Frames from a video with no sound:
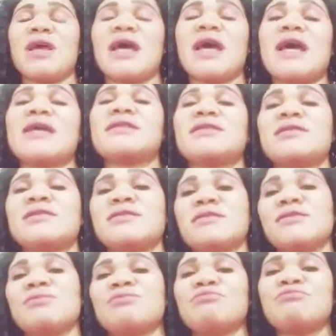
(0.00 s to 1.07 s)
and
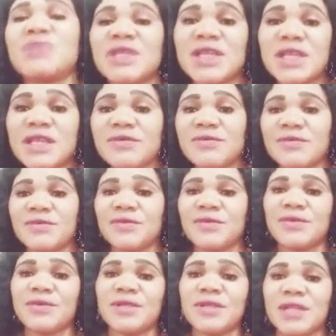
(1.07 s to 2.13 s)
believe
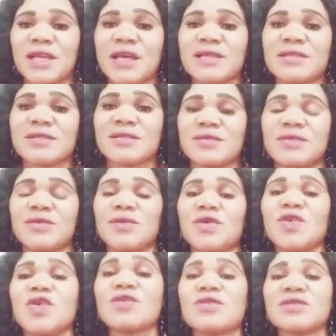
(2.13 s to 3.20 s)
that
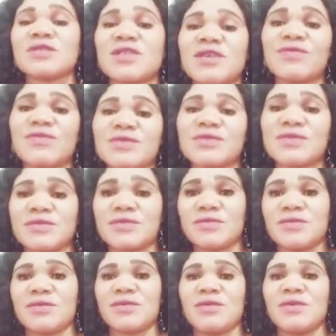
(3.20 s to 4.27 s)
God give
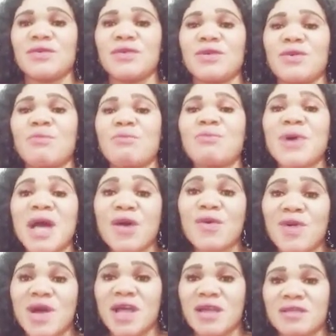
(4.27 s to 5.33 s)
us
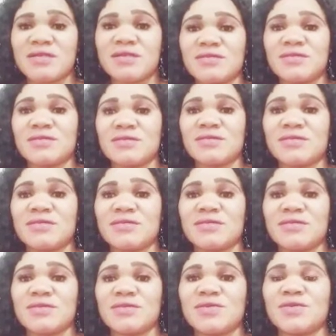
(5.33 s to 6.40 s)
power
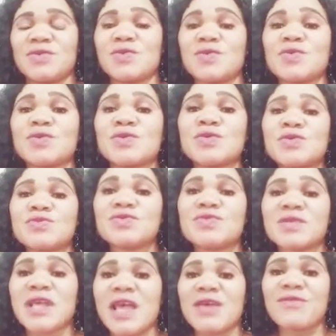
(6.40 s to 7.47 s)
to
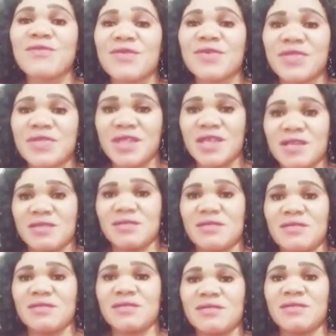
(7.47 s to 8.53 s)
use everything
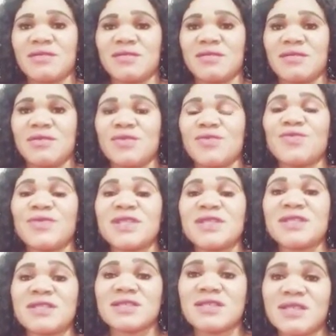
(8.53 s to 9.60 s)
with
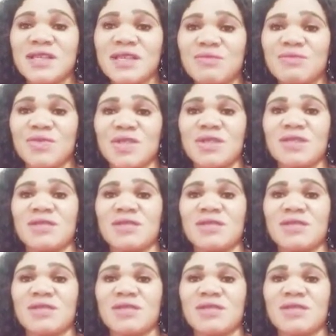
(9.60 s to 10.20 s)
his name,